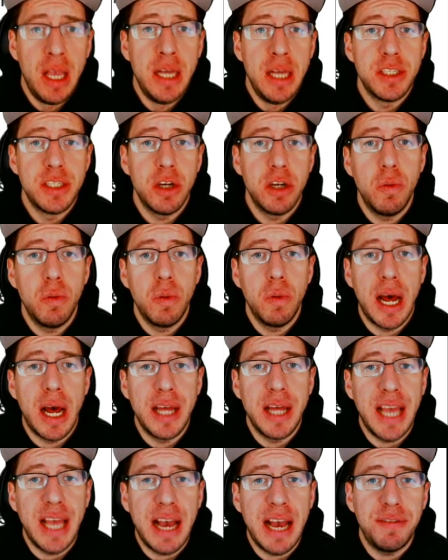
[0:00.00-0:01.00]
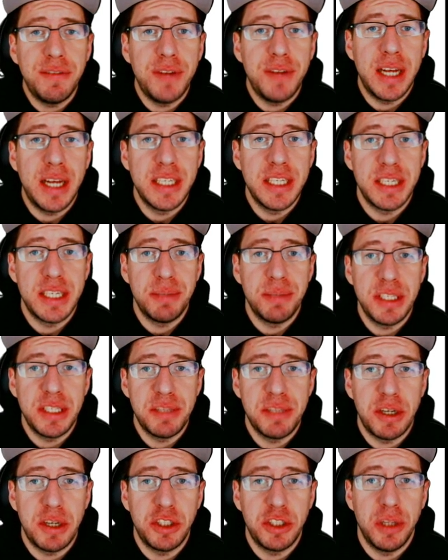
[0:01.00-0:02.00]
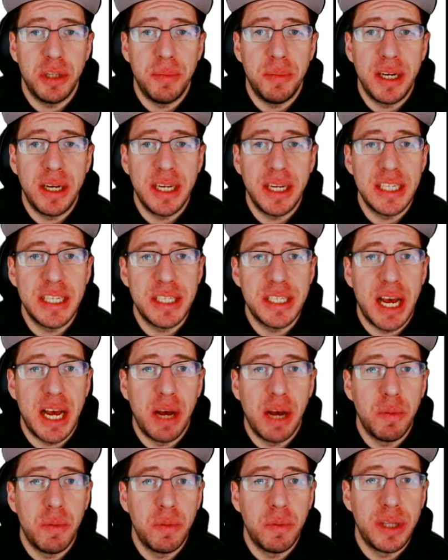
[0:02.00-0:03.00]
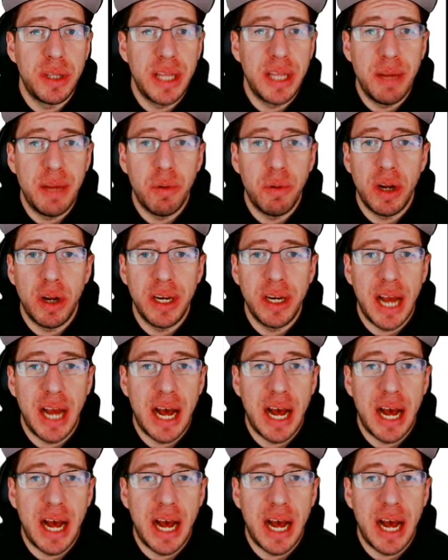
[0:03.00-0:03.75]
So they have something special among us. They want